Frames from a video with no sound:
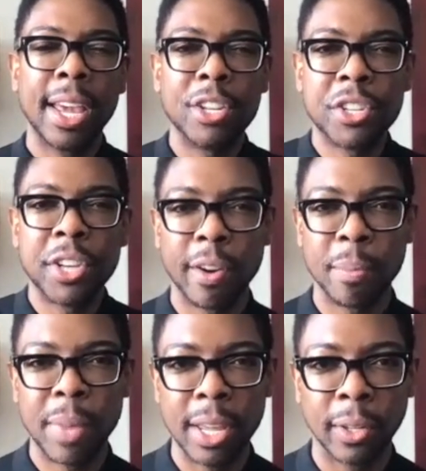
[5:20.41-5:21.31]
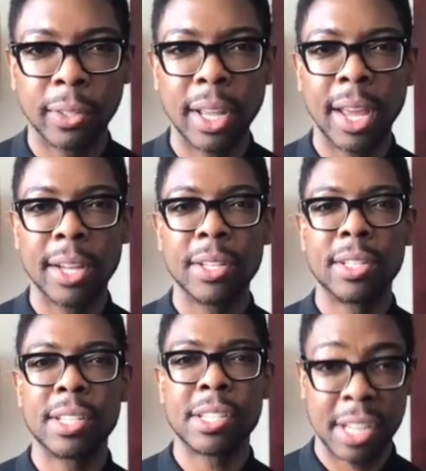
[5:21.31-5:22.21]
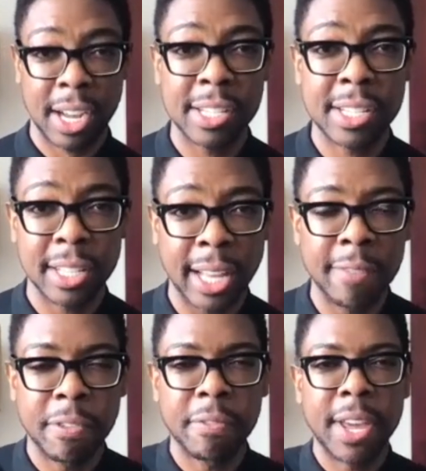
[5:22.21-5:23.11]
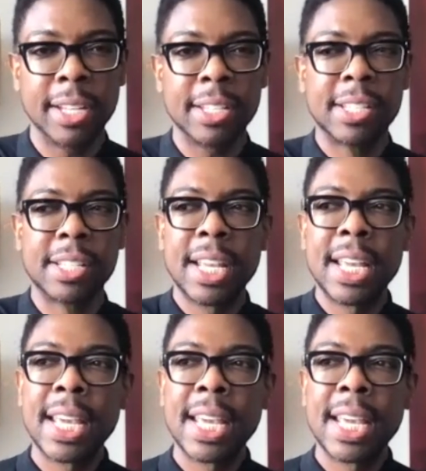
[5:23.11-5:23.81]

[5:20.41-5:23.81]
and share a meal and discuss life events.